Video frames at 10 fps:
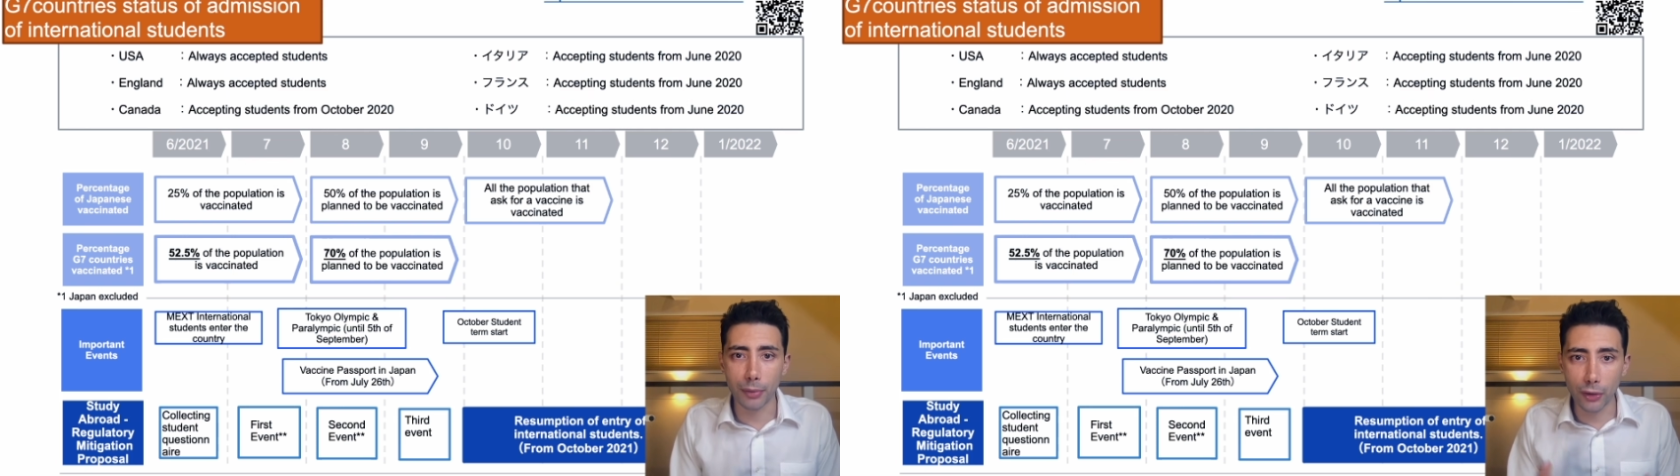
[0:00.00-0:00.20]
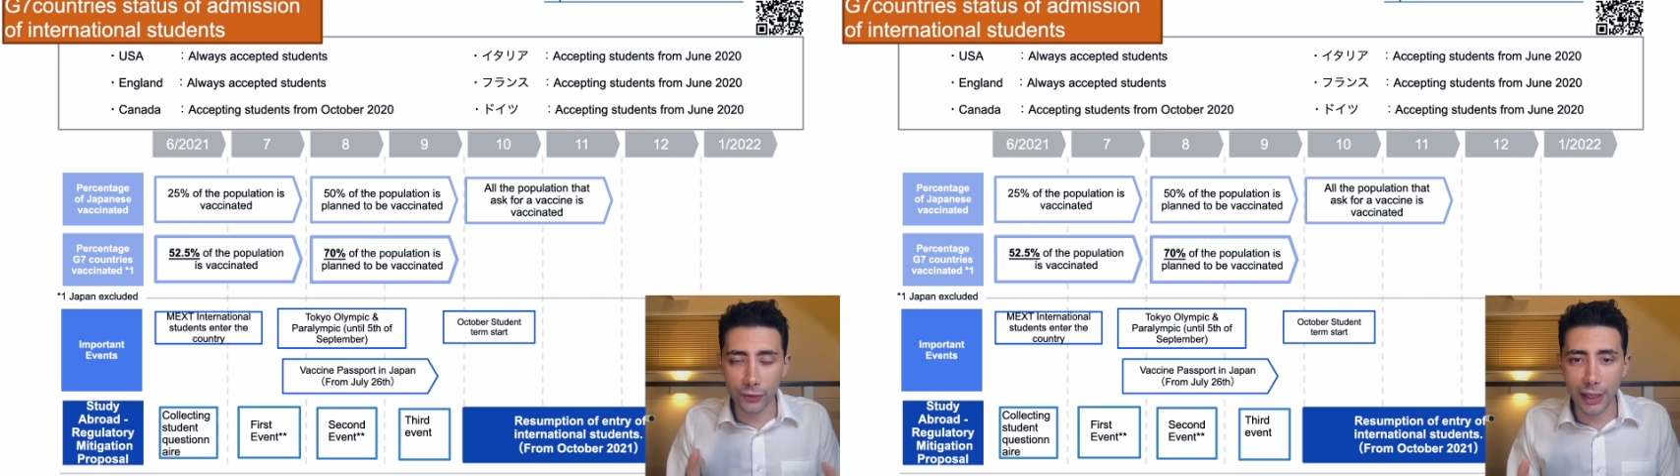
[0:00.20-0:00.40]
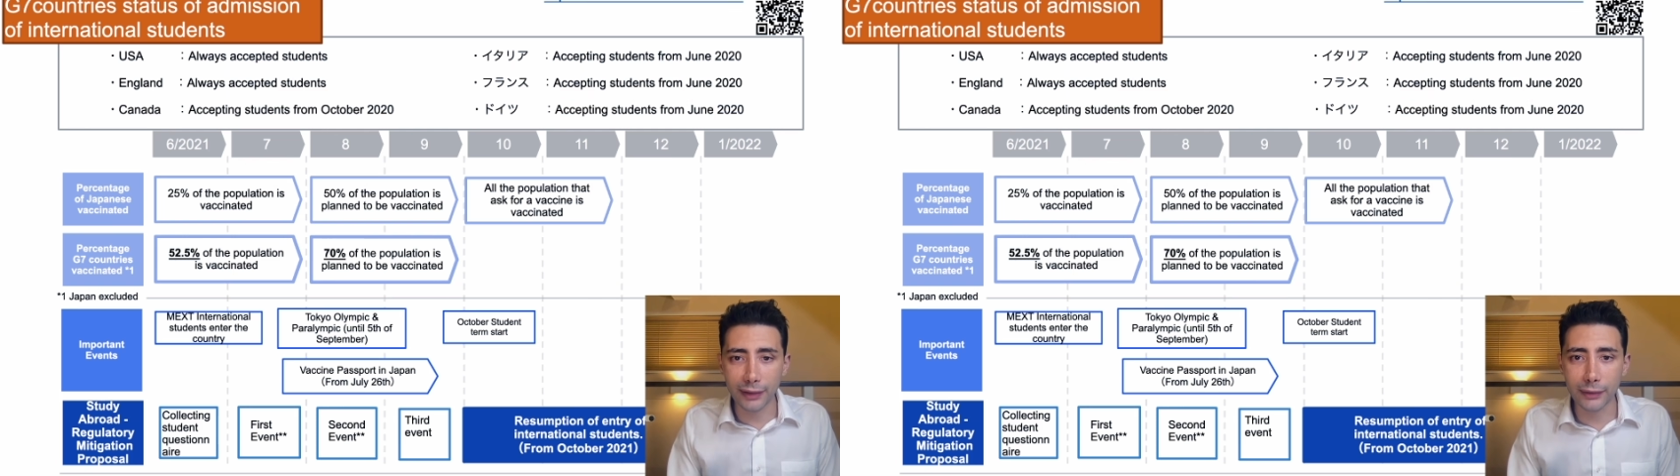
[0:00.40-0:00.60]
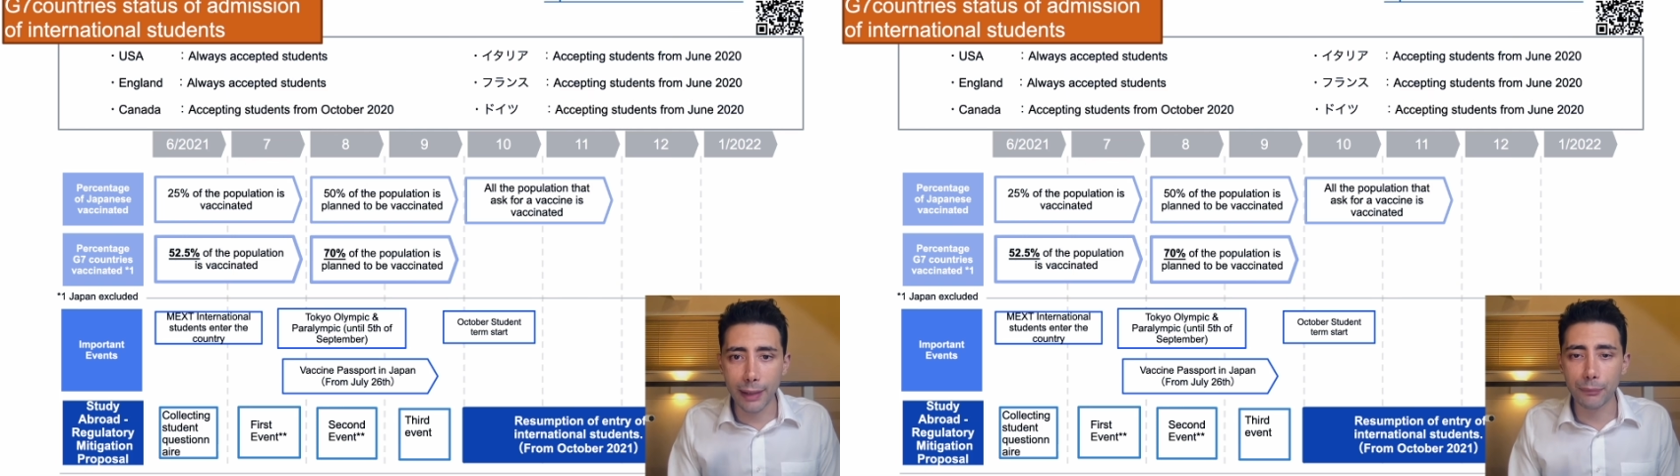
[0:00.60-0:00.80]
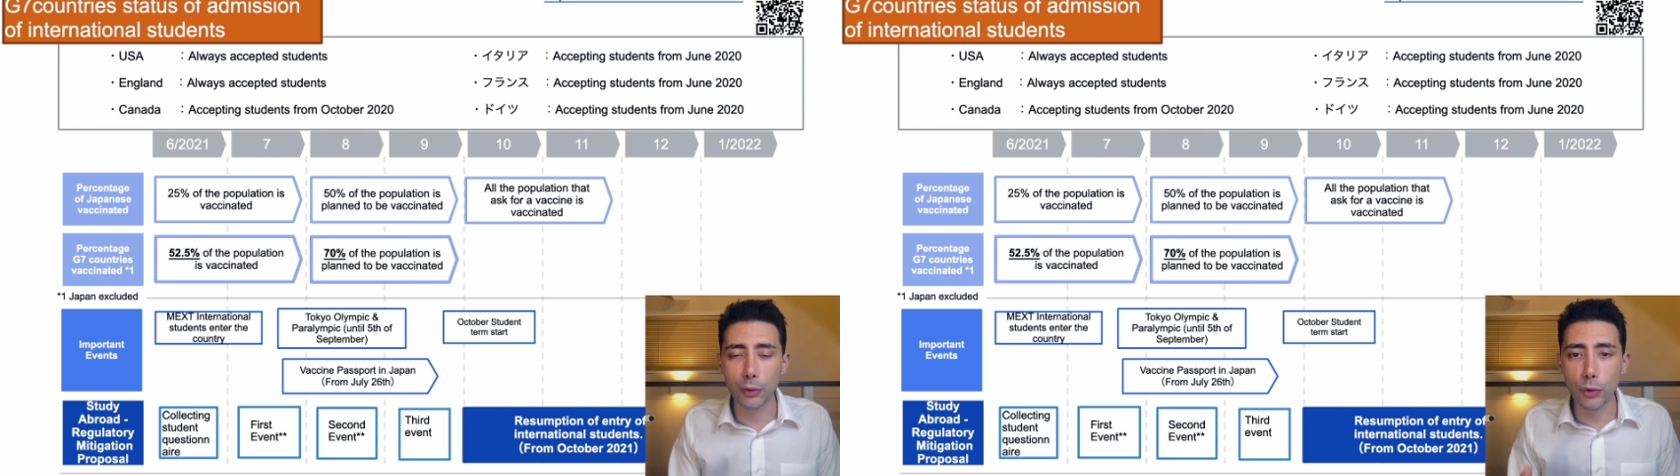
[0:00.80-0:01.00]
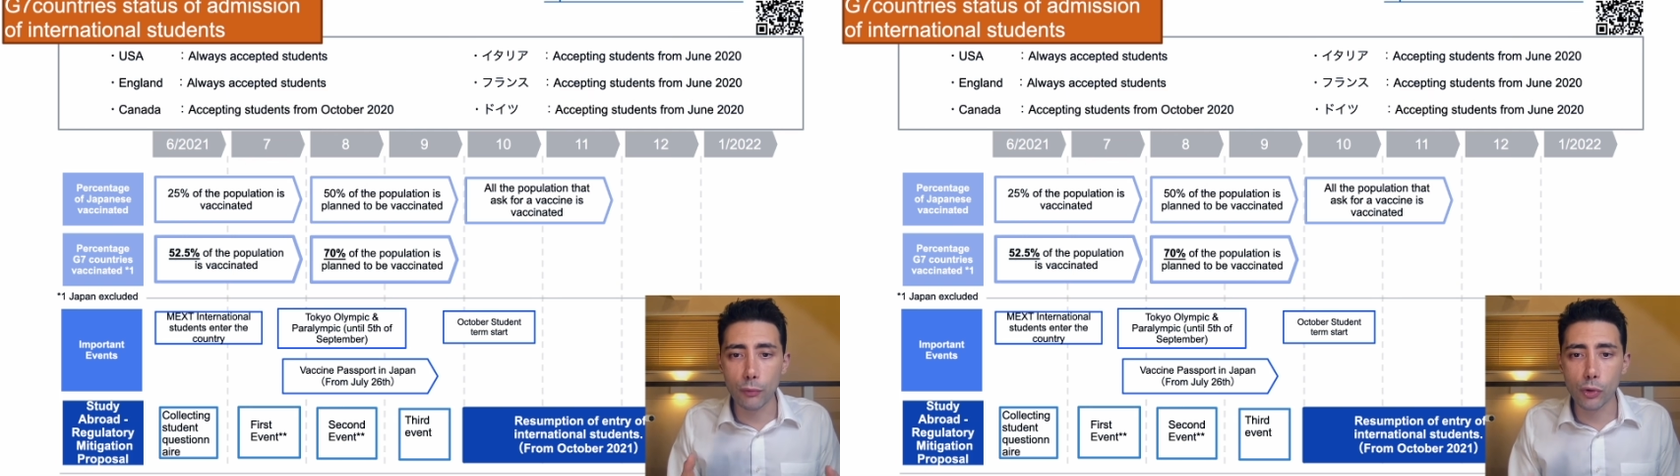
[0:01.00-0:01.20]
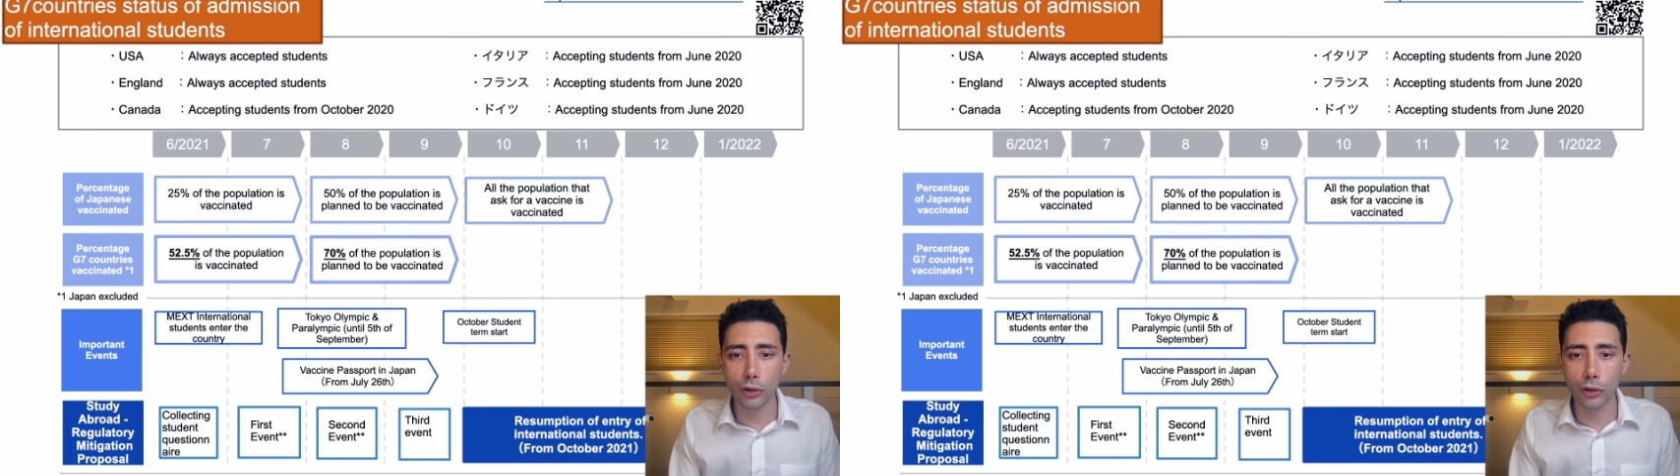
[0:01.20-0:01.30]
because that's something we have